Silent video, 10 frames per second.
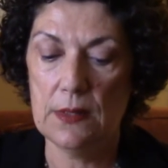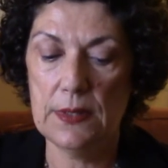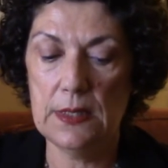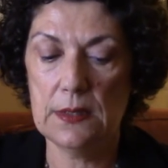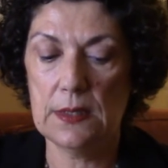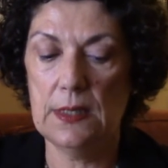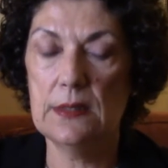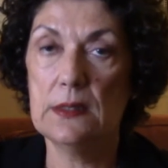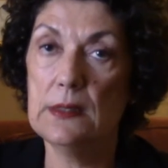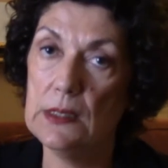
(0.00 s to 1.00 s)
this
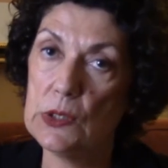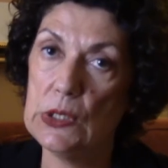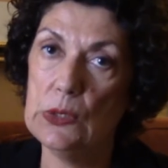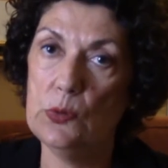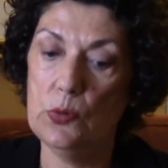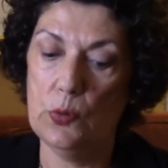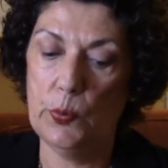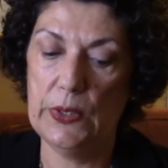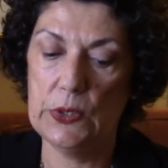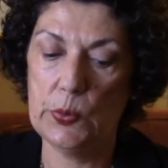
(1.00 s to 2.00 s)
is an issue
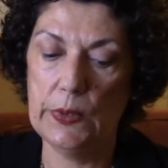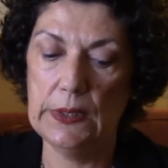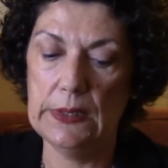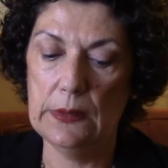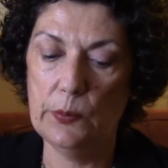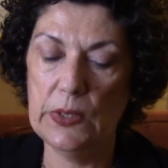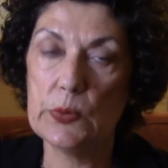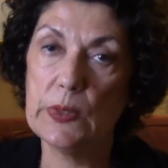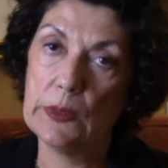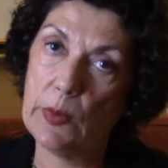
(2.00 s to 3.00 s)
which
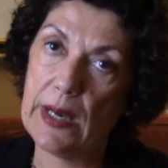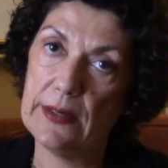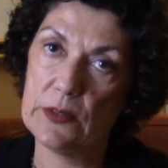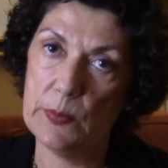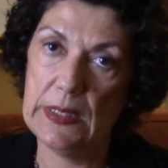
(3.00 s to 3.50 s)
requires